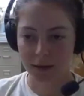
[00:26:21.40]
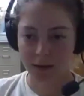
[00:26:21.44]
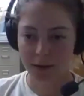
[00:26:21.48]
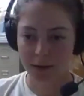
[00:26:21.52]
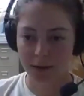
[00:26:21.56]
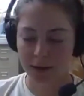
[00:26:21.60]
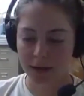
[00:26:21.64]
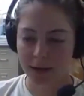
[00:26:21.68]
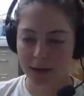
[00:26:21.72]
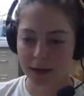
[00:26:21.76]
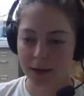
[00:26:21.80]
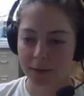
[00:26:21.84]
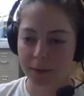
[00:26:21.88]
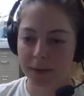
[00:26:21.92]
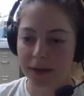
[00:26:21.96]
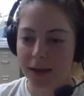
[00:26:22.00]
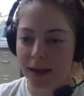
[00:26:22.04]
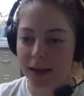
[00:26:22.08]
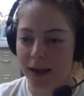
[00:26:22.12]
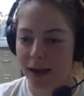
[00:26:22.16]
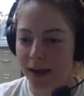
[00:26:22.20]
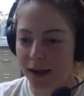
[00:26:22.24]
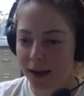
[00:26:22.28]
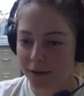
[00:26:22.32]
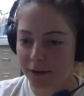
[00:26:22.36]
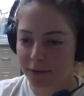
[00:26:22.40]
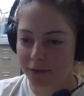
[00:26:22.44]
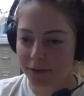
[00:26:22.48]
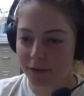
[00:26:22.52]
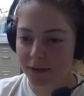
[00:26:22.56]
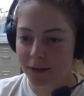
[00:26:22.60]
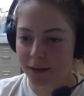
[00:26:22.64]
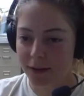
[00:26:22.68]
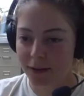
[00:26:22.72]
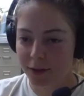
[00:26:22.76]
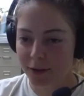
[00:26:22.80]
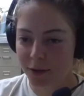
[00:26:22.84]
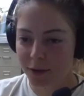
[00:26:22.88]
Okay, we have
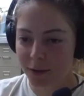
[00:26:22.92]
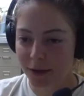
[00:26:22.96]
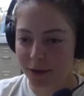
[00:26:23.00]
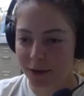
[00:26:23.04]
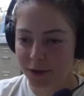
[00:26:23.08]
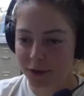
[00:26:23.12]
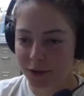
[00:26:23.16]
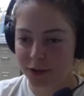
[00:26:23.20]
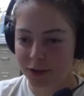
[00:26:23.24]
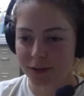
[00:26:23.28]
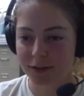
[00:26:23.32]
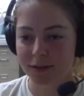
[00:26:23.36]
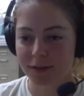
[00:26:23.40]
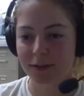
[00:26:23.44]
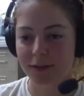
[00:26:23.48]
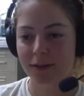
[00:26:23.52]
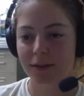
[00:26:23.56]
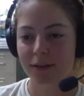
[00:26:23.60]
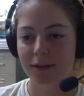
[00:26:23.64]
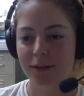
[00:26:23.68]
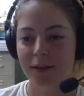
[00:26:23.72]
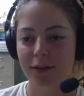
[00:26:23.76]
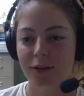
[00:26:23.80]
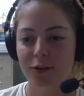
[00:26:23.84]
another question.